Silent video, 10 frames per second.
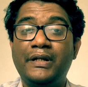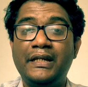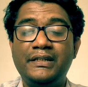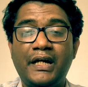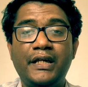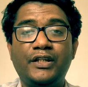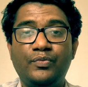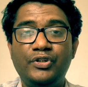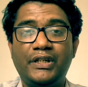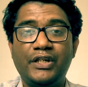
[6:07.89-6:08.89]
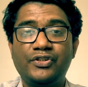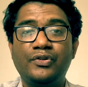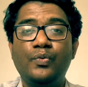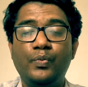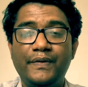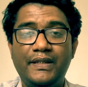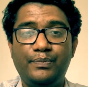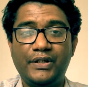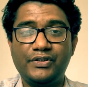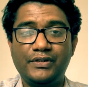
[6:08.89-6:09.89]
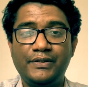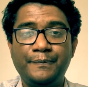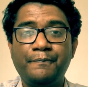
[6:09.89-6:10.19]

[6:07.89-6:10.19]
entire communication with the patient.